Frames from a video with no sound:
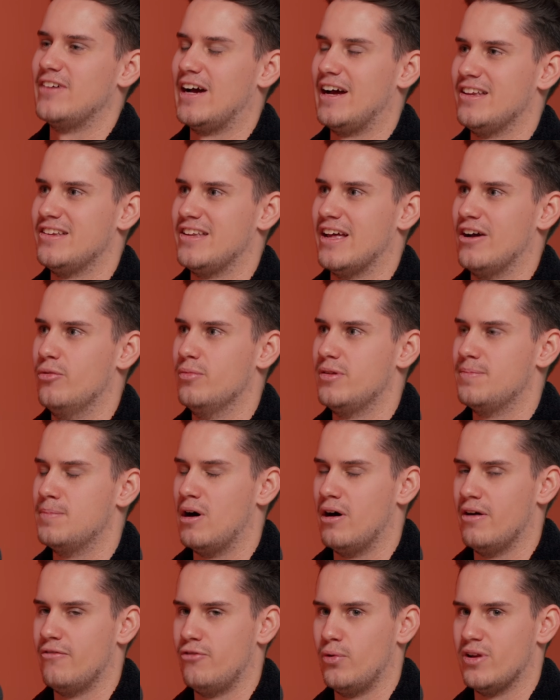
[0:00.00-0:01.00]
has helped.
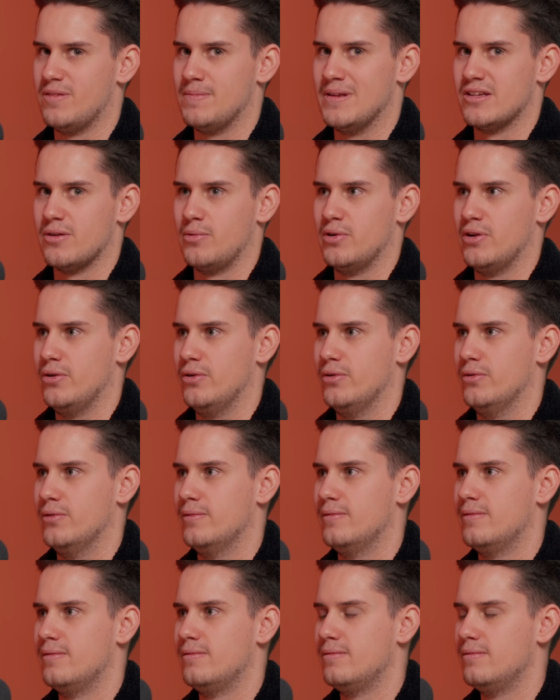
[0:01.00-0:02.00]
But I've always been someone who,
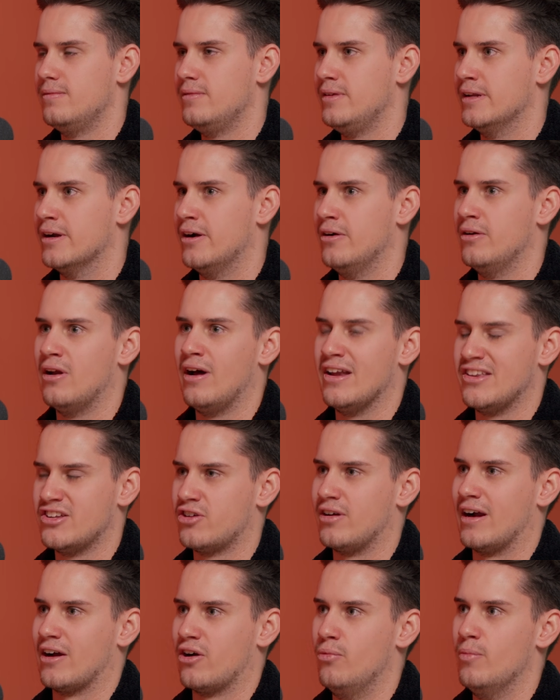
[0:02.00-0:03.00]
likes to
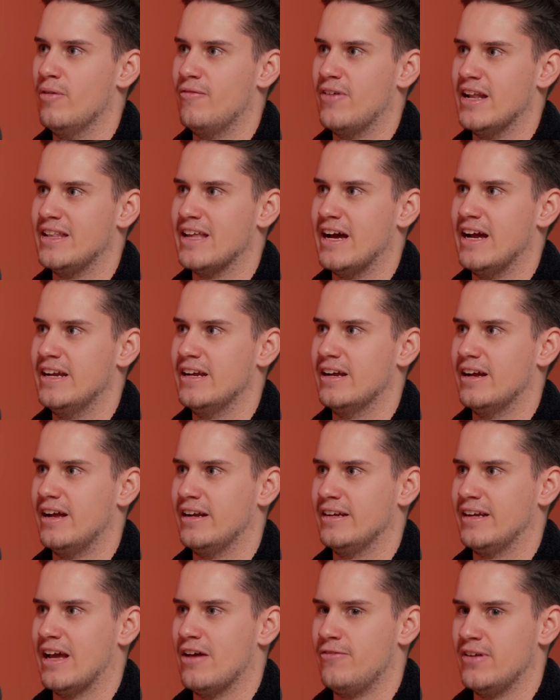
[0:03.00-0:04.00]
crack on with their day
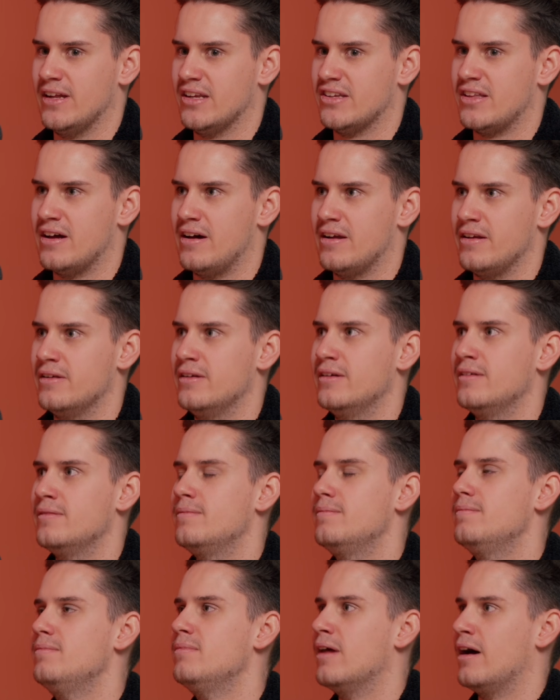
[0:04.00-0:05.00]
and get things done.
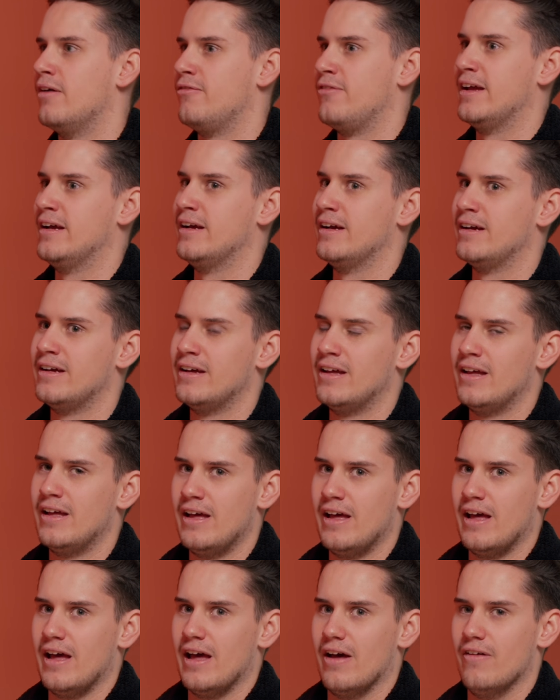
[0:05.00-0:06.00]
I think
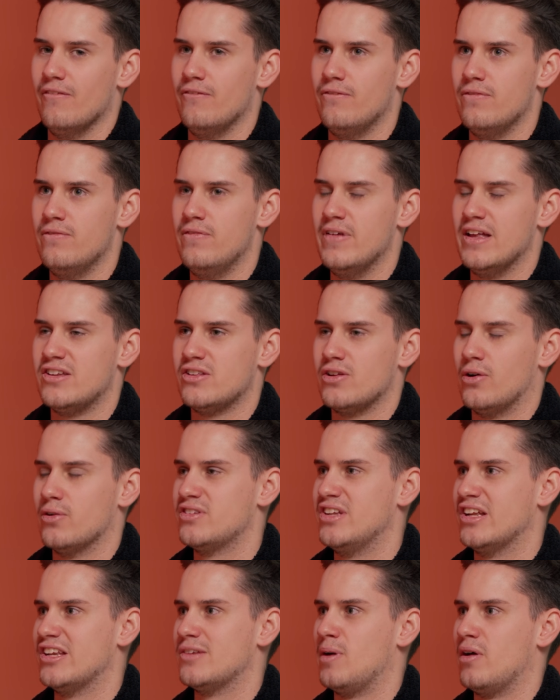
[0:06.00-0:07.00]
this
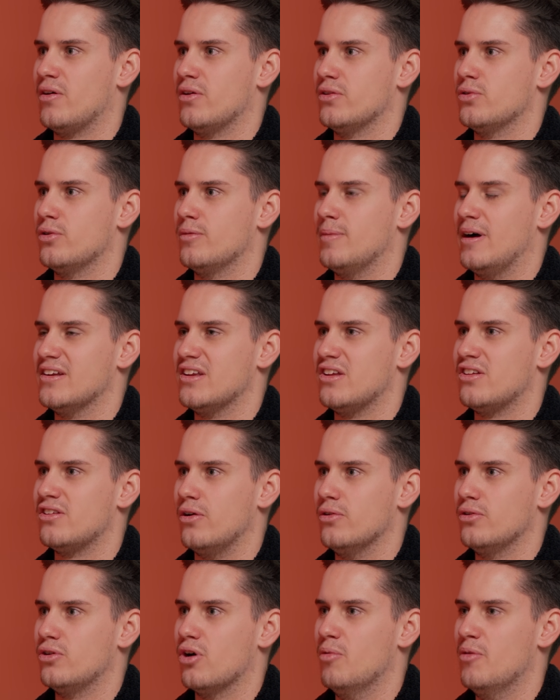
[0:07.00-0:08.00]
toxic spiral you talk about is
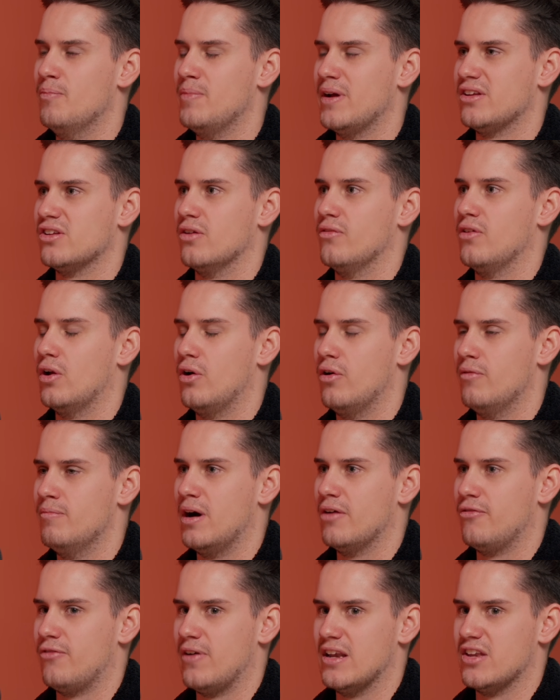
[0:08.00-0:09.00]
so common because a lot of
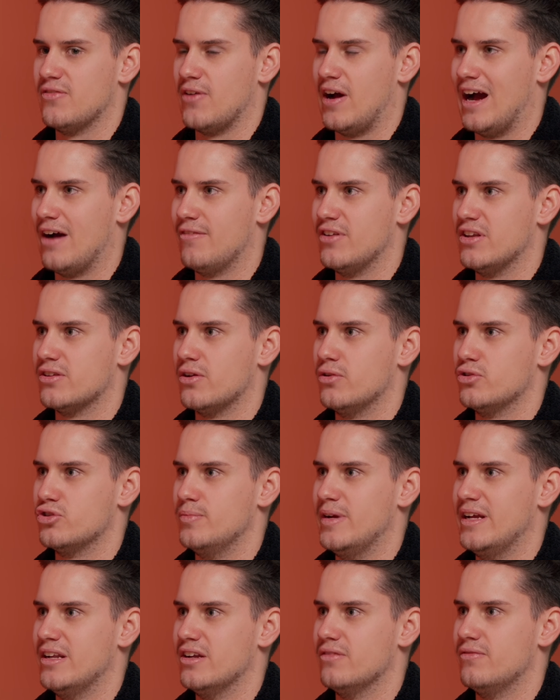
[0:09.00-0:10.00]
my friends that I have in
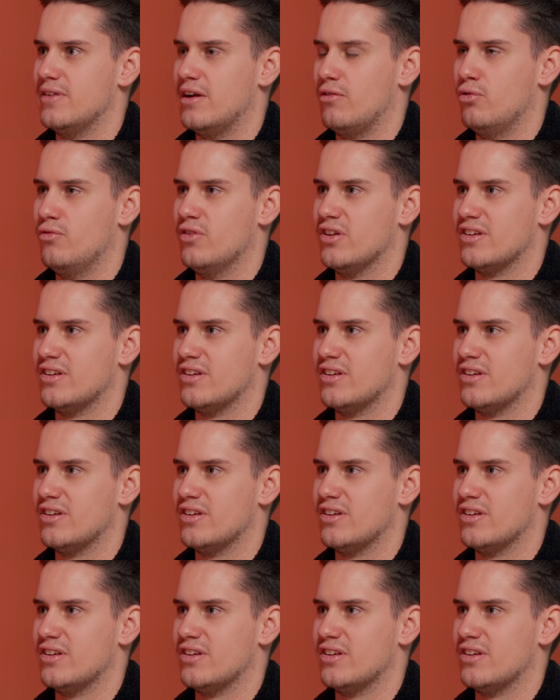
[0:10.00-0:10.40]
social media, they're all the